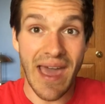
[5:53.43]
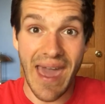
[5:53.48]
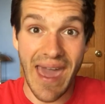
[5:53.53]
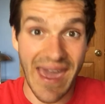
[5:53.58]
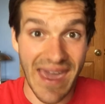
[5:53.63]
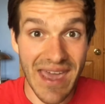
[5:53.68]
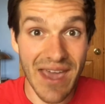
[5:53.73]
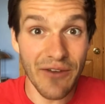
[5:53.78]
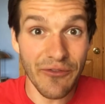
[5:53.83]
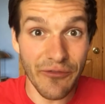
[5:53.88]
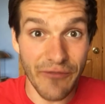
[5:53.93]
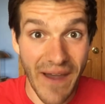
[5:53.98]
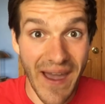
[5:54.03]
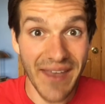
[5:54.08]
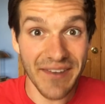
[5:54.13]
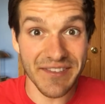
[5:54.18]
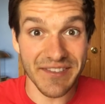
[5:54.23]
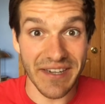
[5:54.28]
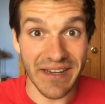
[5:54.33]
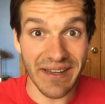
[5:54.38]
and
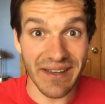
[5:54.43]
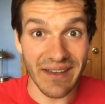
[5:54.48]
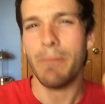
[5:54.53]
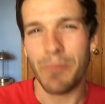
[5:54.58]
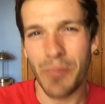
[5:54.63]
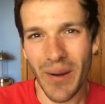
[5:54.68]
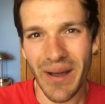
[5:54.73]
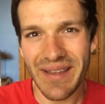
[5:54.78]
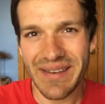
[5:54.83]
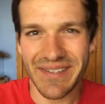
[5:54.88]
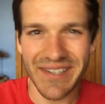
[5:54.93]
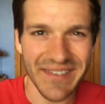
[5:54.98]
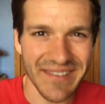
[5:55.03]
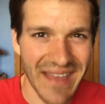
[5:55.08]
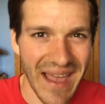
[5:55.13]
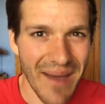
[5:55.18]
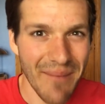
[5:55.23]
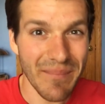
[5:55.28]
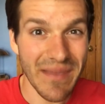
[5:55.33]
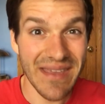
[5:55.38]
fasting. But does
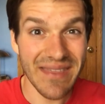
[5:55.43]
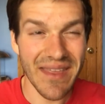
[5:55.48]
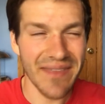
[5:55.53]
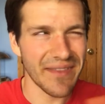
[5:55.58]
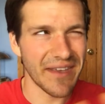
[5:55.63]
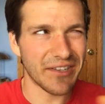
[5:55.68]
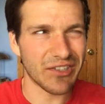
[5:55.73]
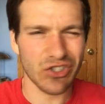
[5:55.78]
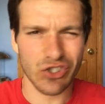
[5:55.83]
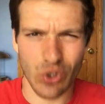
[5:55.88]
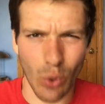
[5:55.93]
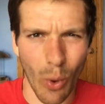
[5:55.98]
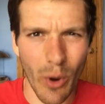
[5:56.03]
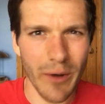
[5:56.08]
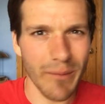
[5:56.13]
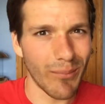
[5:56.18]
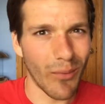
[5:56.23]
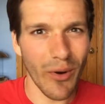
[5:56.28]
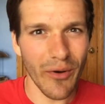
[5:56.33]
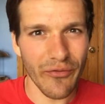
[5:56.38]
that mean that they
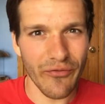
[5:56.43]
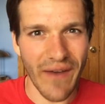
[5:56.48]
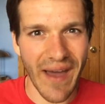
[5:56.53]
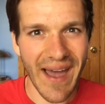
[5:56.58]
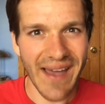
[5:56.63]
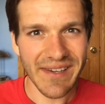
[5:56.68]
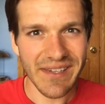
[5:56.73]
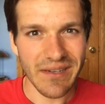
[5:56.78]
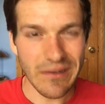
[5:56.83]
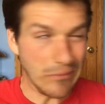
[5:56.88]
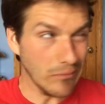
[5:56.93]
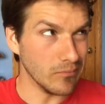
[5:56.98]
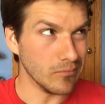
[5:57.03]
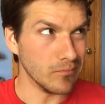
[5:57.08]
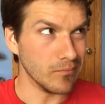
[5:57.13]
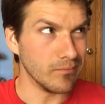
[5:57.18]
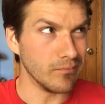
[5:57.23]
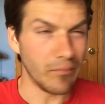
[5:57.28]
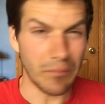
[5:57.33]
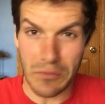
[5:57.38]
stored more fat?
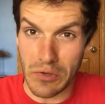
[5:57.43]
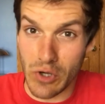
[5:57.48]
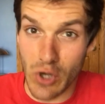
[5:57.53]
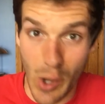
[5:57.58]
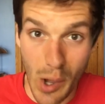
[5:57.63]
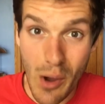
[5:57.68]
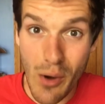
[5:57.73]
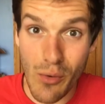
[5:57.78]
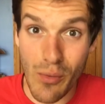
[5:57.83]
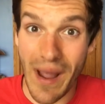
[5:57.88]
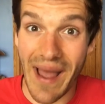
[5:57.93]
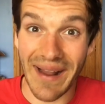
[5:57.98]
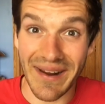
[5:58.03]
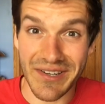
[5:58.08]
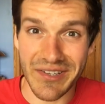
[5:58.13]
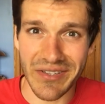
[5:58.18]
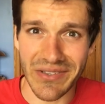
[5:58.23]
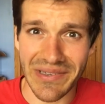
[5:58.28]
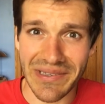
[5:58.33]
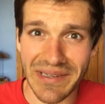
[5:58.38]
No,
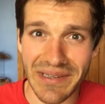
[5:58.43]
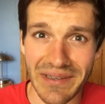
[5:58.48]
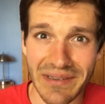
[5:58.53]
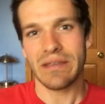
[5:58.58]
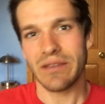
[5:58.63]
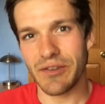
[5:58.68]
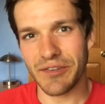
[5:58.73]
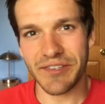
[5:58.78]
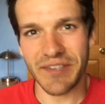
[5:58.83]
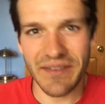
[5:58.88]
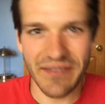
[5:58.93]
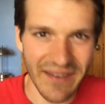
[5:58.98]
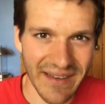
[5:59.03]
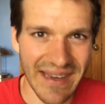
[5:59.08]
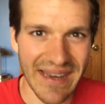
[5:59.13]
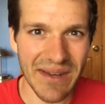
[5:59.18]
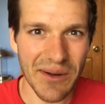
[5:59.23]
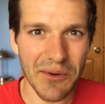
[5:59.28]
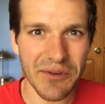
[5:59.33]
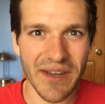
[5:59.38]
actually. You see, the
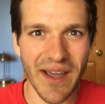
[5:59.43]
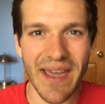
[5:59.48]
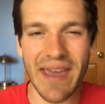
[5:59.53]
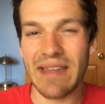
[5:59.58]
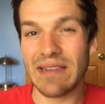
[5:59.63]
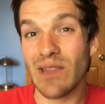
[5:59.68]
keto diet